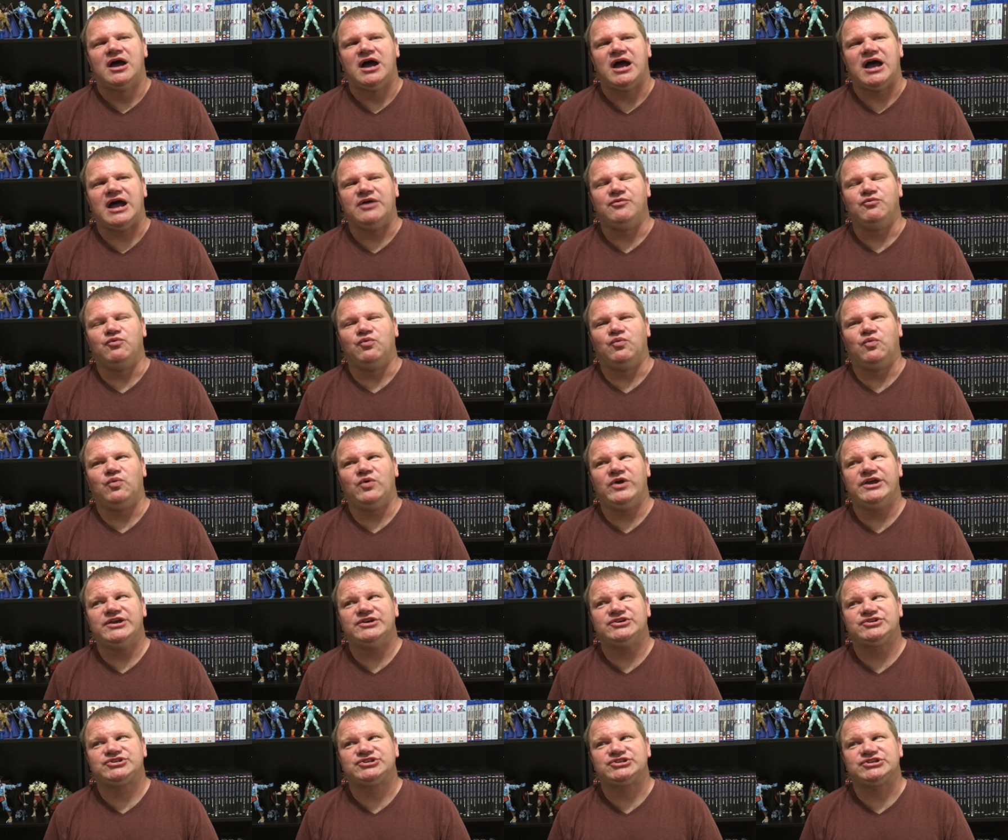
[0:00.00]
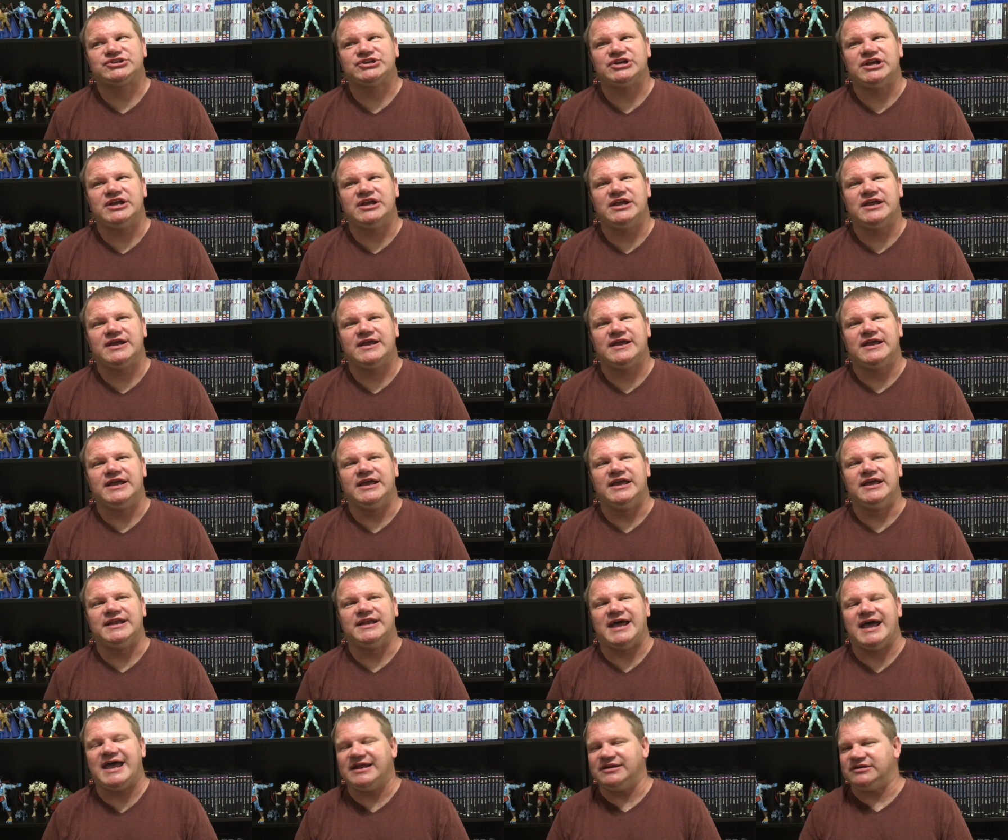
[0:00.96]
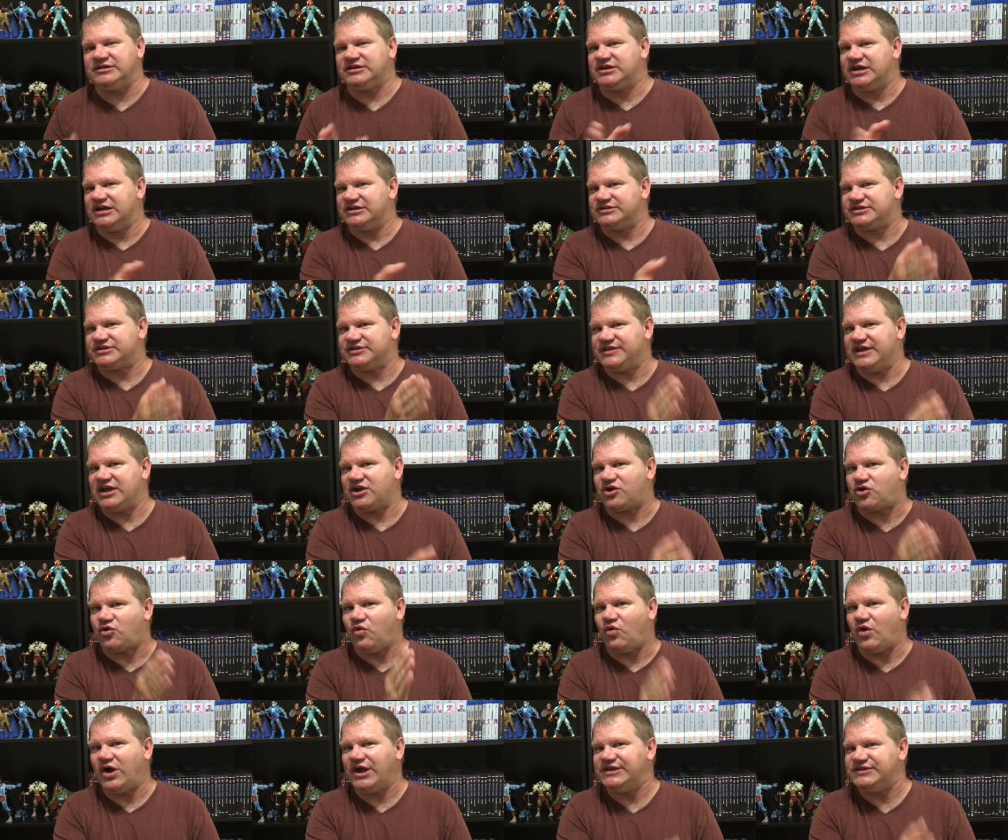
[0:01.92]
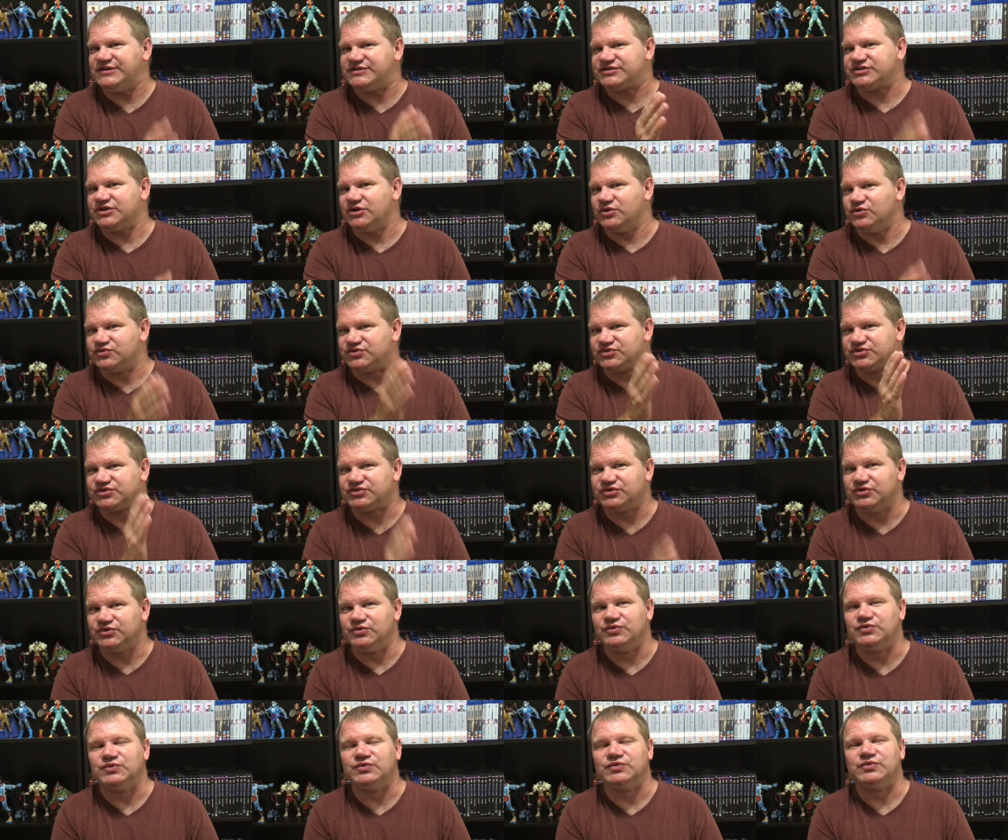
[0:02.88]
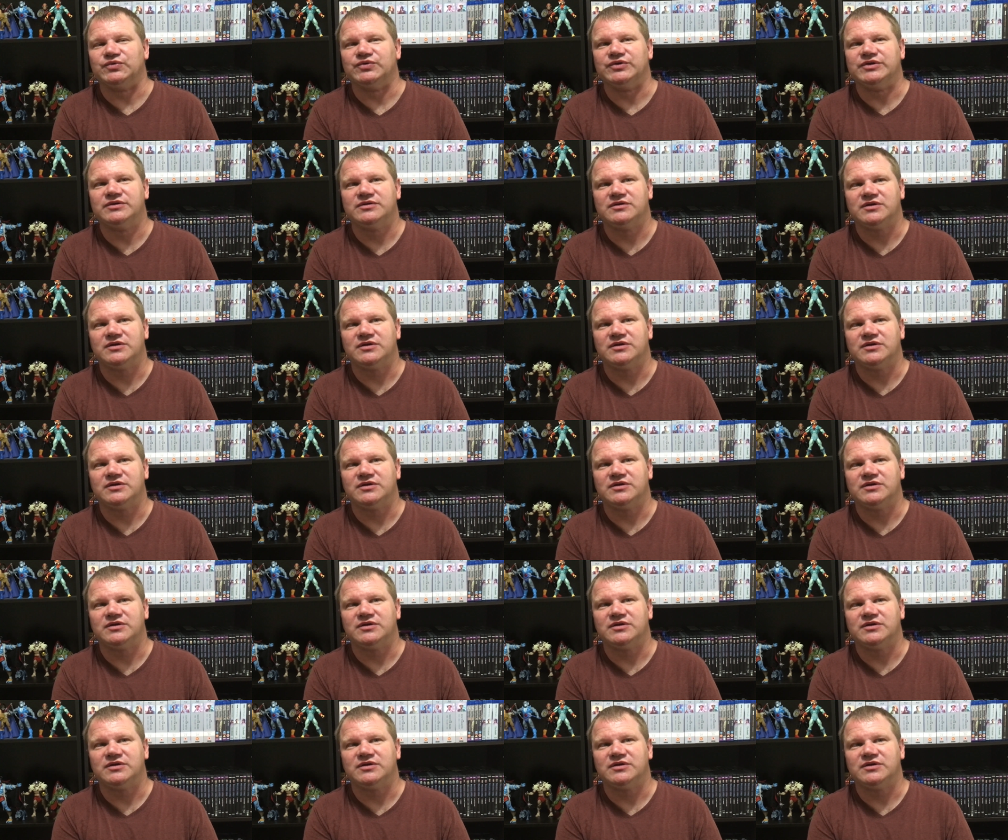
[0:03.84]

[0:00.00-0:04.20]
I wish it hadn't cut to that quite so soon.